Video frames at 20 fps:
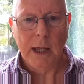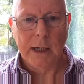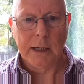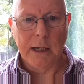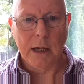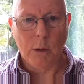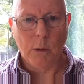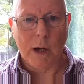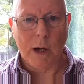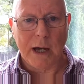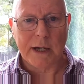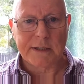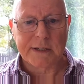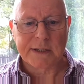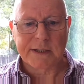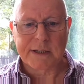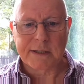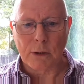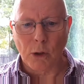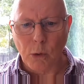Now, as
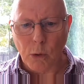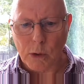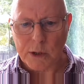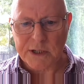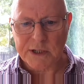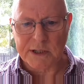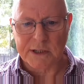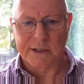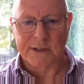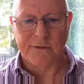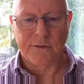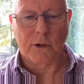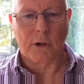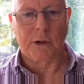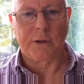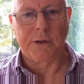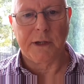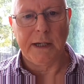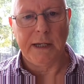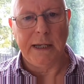sources for
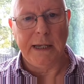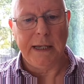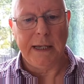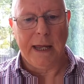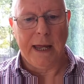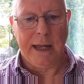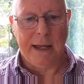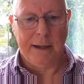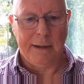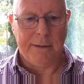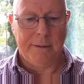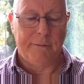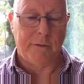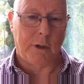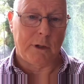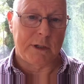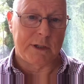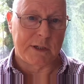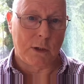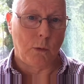
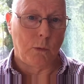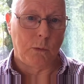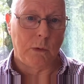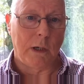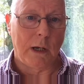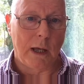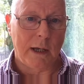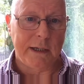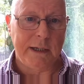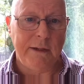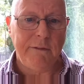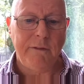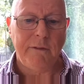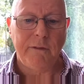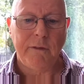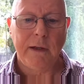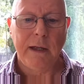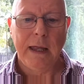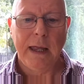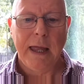his own life
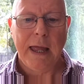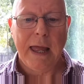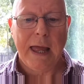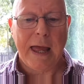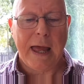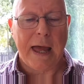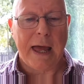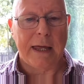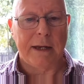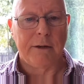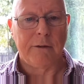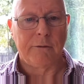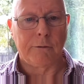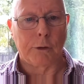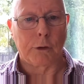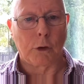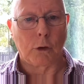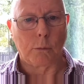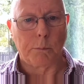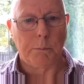and for
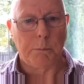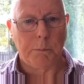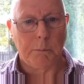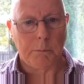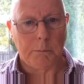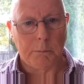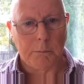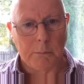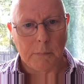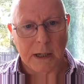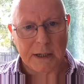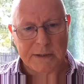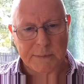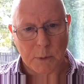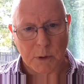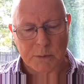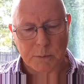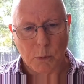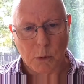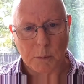the, I
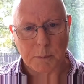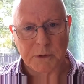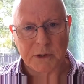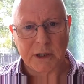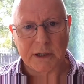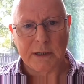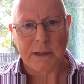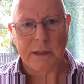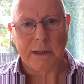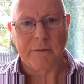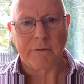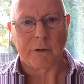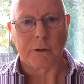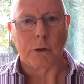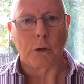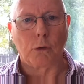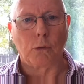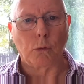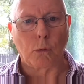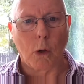suppose more particularly for the
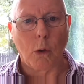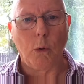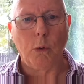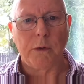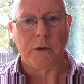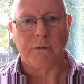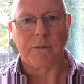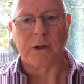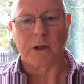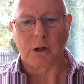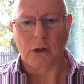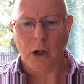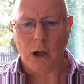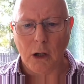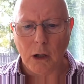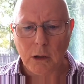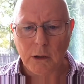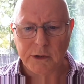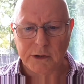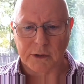growth of the
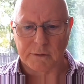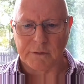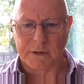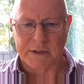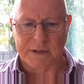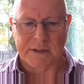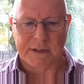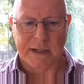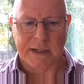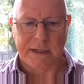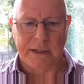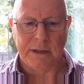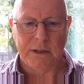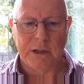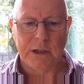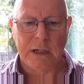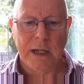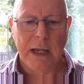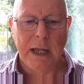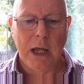cult of the saint,
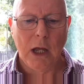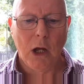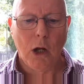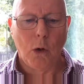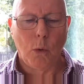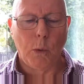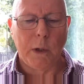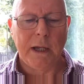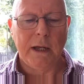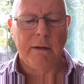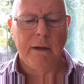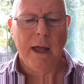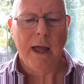we